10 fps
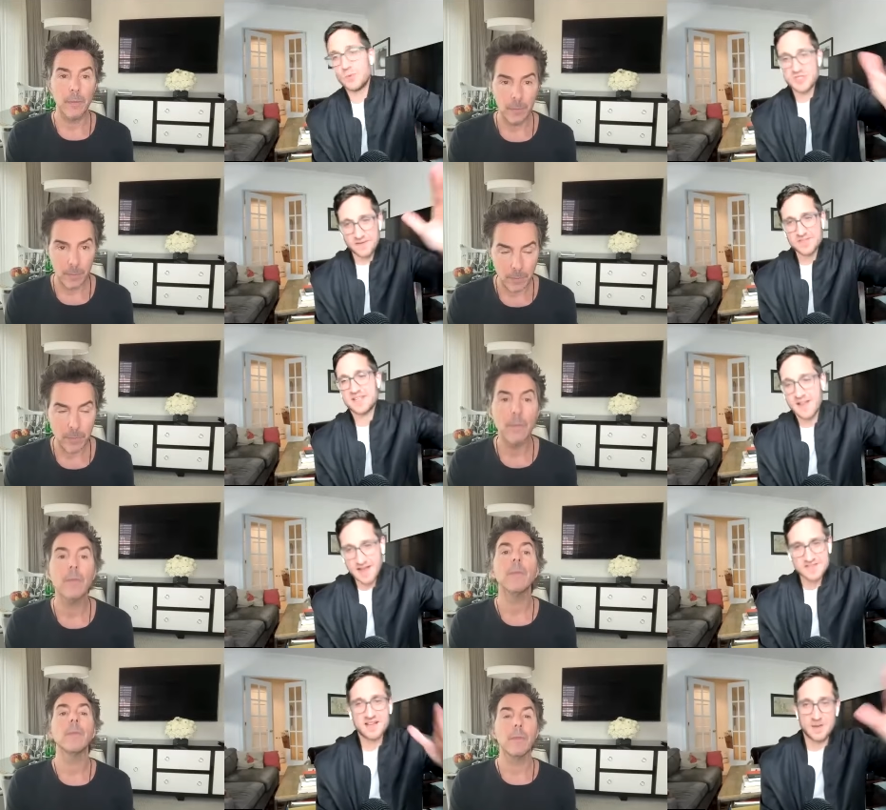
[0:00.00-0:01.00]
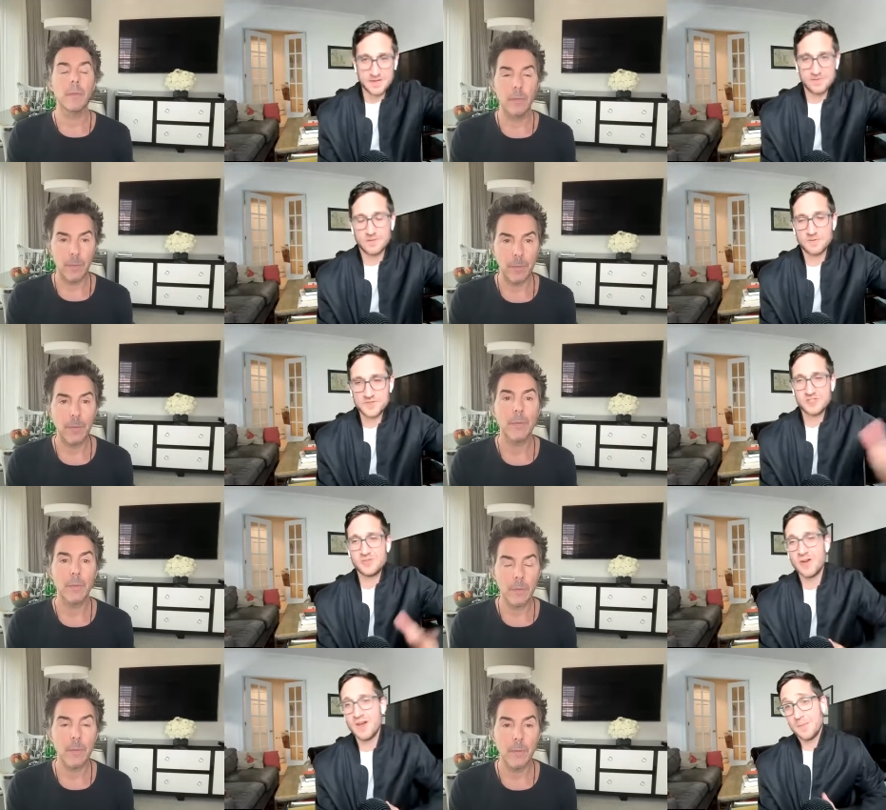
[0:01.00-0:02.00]
Speaker 1: which obviously has comedy involved
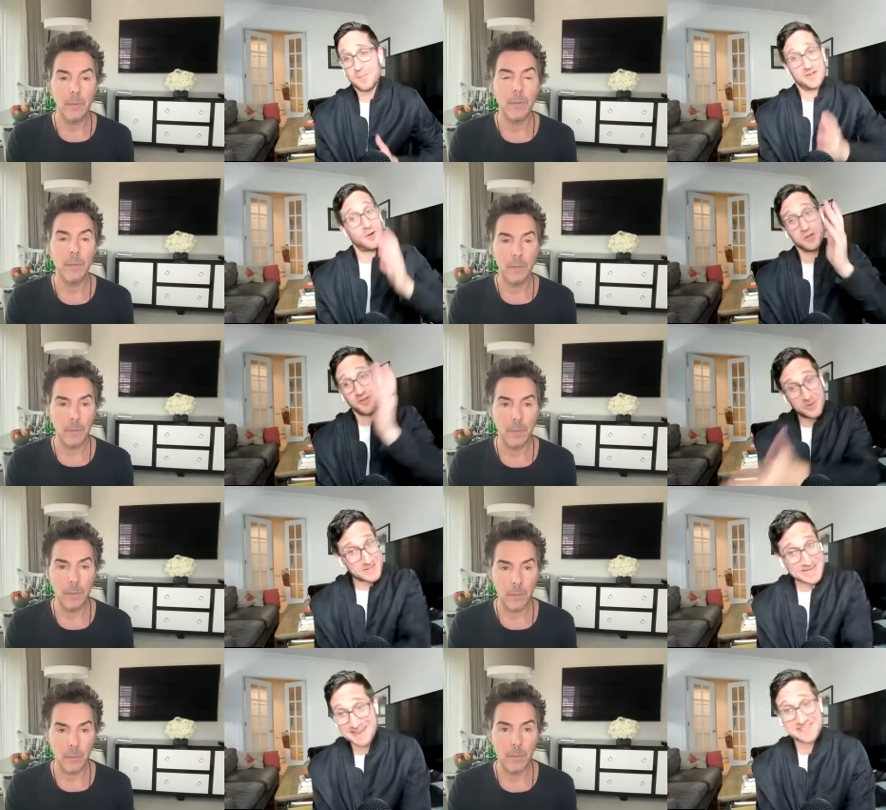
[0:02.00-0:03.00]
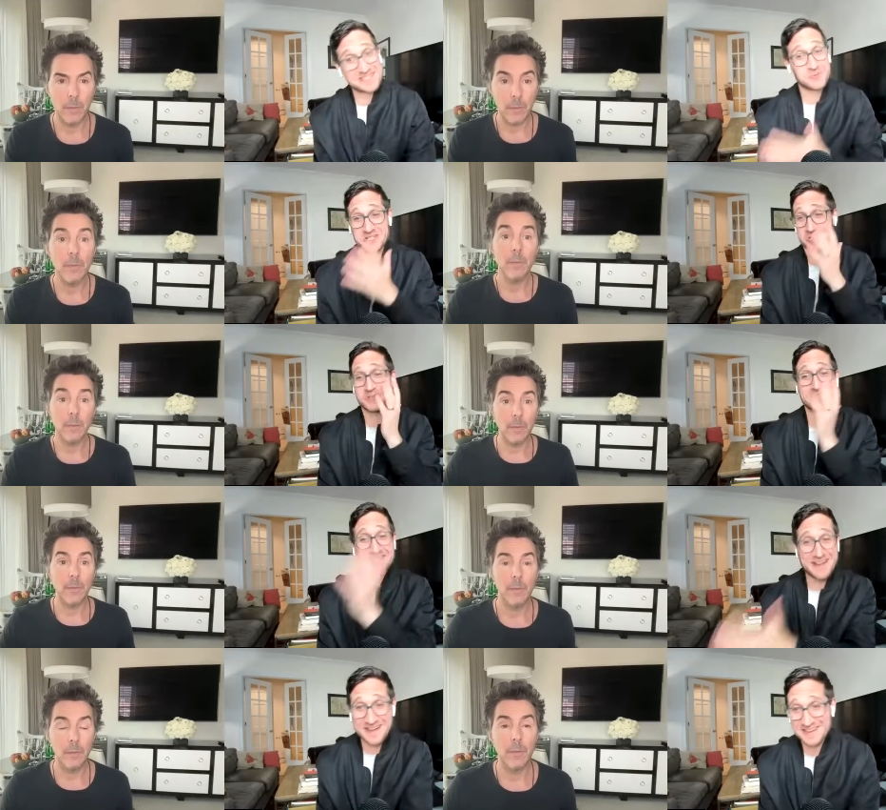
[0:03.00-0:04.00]
too but all the light we cannot see which is certainly
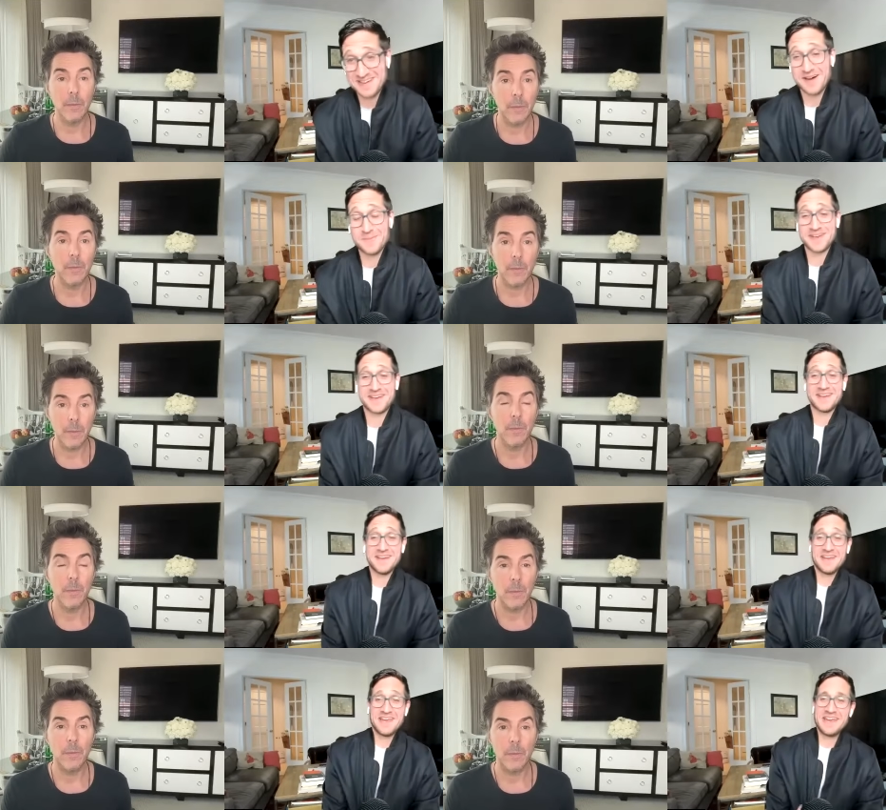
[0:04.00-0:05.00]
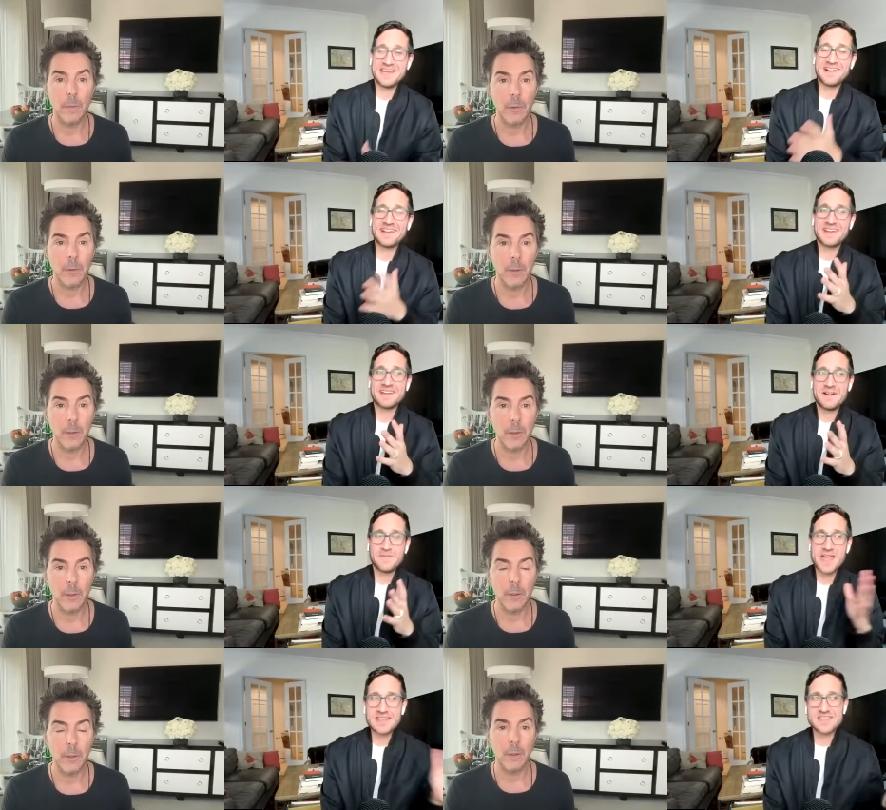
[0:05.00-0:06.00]
not a comedy it like
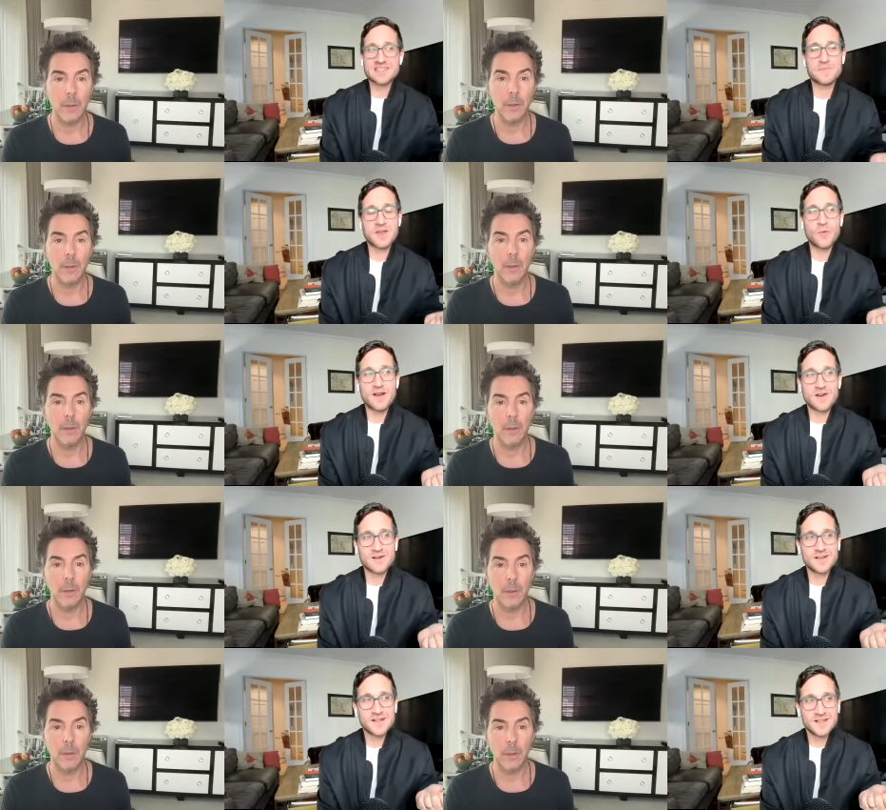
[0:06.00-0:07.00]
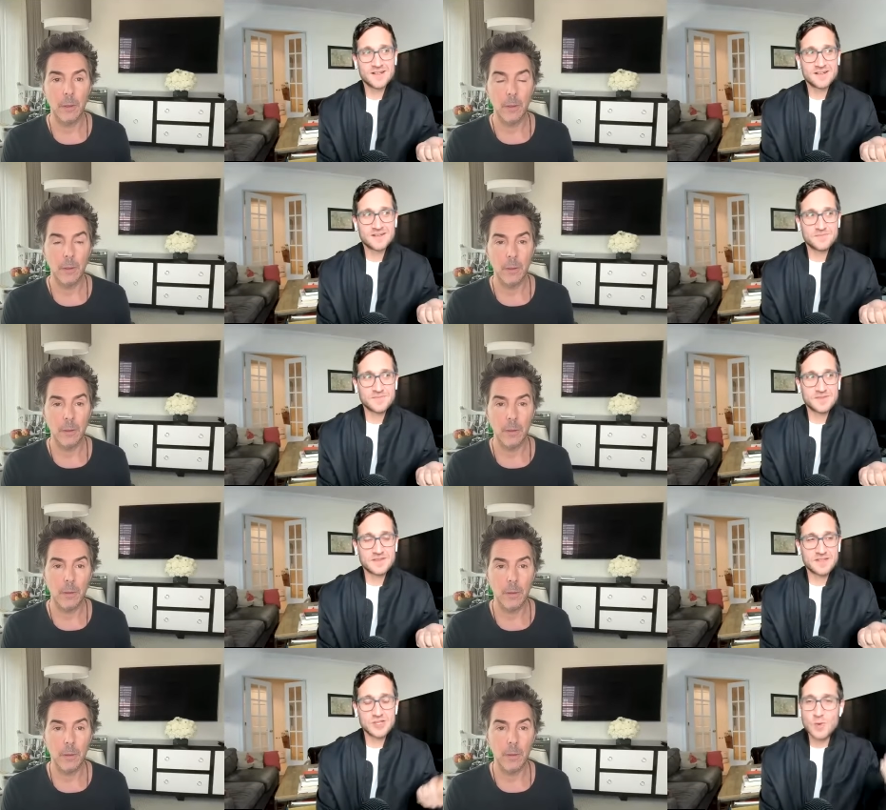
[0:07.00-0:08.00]
that's something where
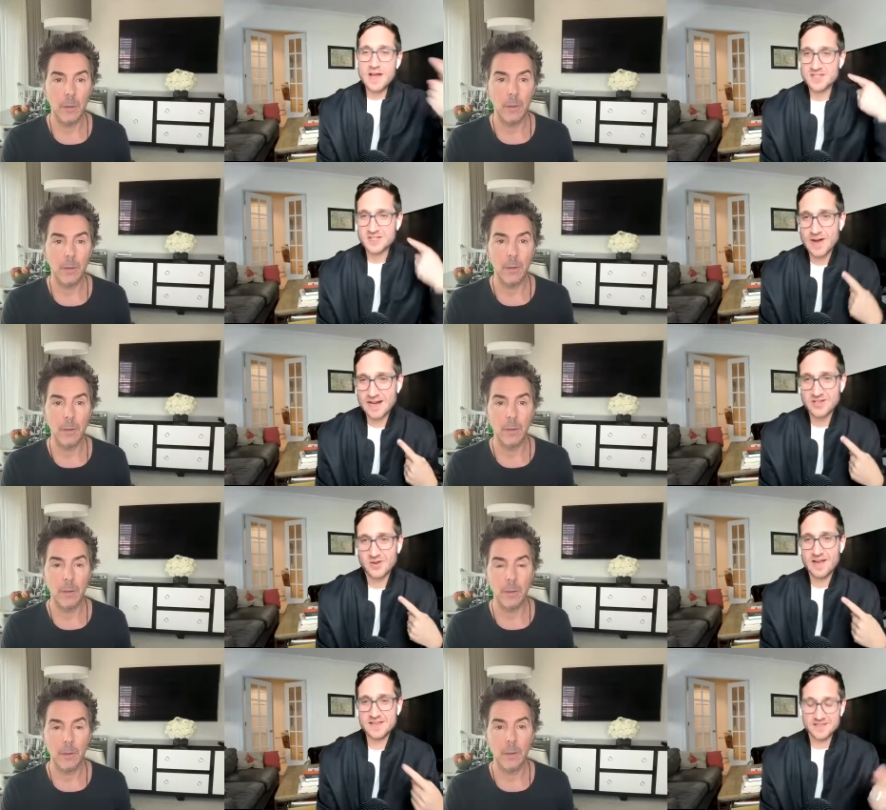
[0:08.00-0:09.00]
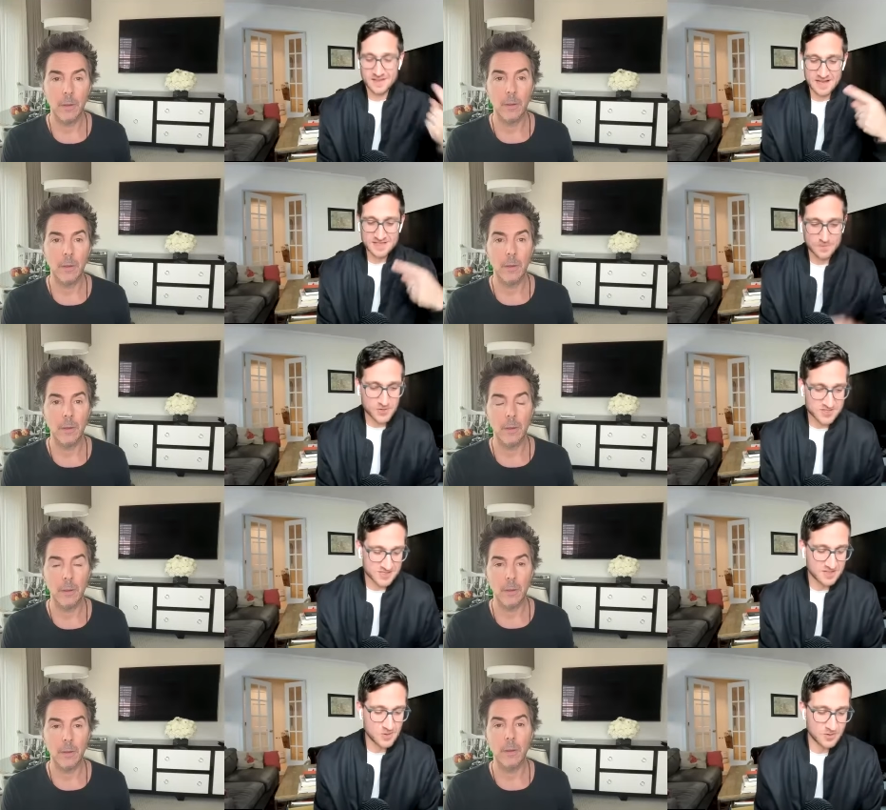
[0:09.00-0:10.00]
you as a director as the as the person
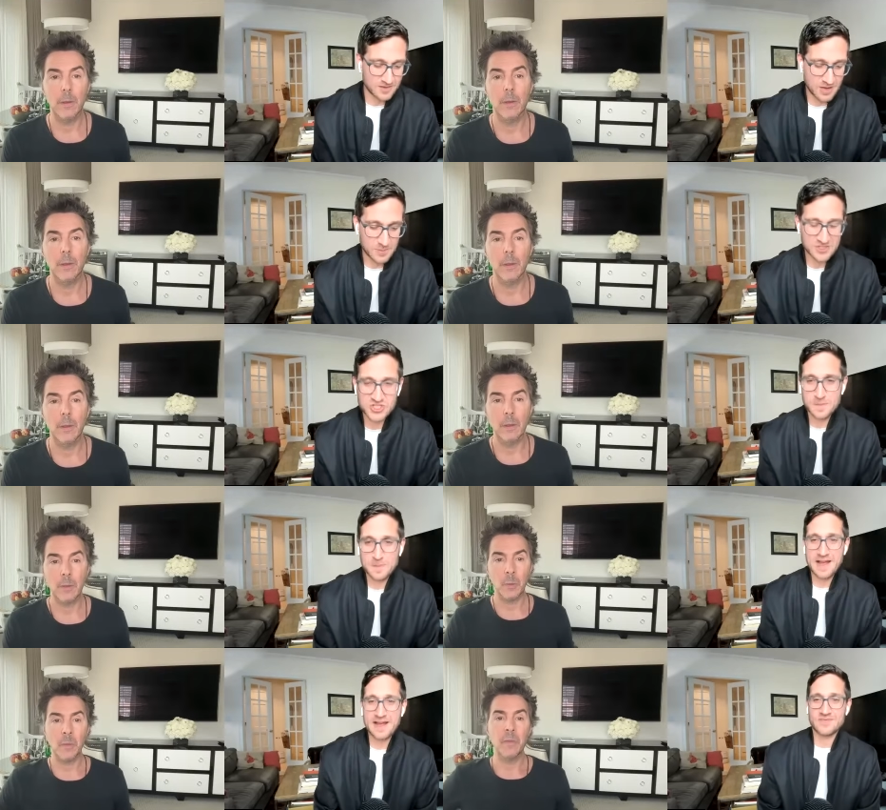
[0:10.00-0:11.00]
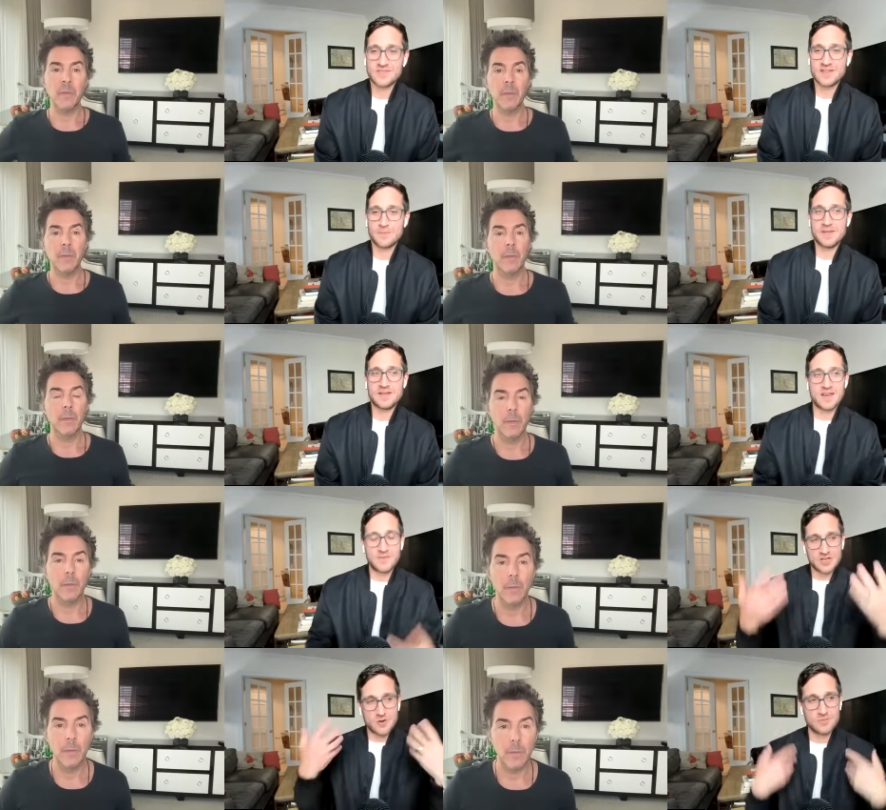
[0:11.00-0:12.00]
you know helming the ship have to be kind of
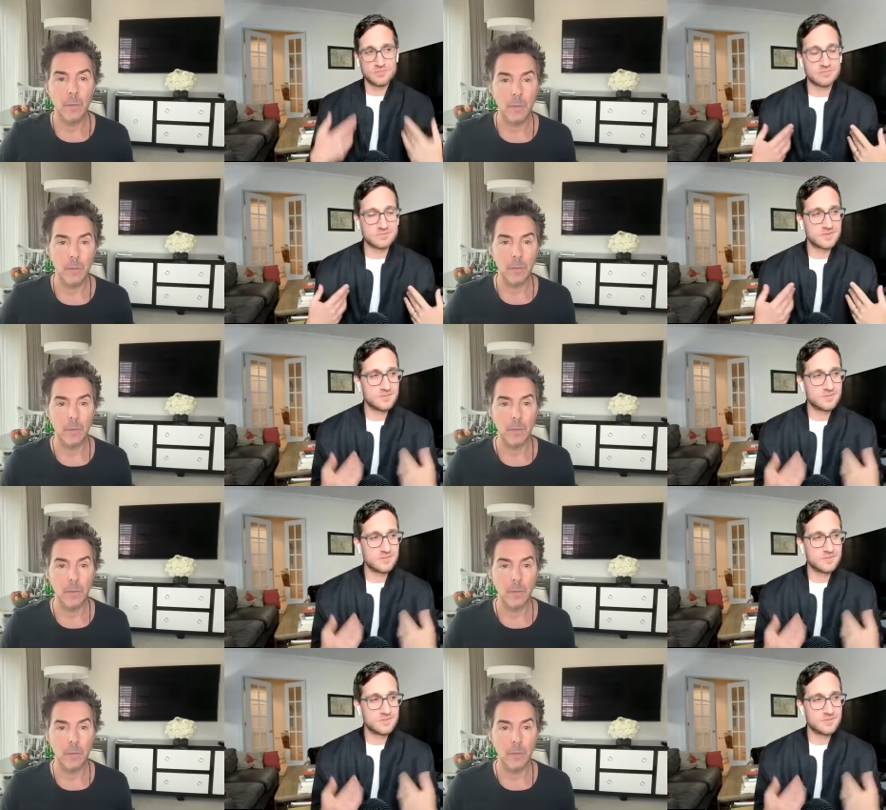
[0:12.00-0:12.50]
like your own